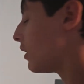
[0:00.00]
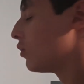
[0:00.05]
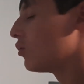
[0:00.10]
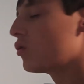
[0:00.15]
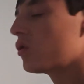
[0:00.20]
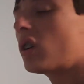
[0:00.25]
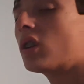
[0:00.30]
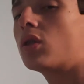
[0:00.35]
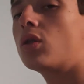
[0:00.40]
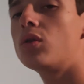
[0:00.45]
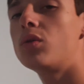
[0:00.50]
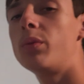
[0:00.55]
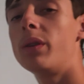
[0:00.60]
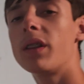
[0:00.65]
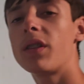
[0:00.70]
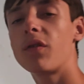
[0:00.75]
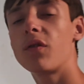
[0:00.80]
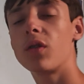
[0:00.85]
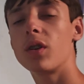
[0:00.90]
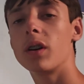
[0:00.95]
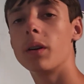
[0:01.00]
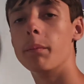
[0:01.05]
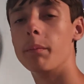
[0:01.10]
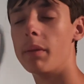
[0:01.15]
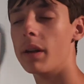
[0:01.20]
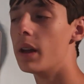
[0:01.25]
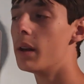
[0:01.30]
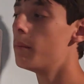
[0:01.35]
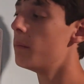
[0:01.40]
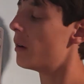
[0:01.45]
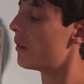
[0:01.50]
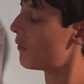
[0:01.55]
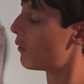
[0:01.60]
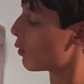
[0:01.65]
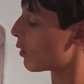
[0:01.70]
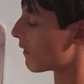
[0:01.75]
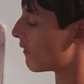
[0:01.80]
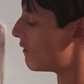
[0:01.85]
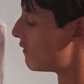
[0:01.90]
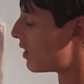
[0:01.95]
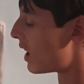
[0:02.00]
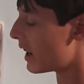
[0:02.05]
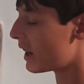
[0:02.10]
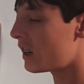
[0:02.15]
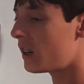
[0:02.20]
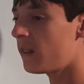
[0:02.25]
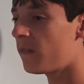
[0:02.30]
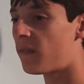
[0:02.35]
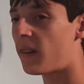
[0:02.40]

I struggled with for a bit before finally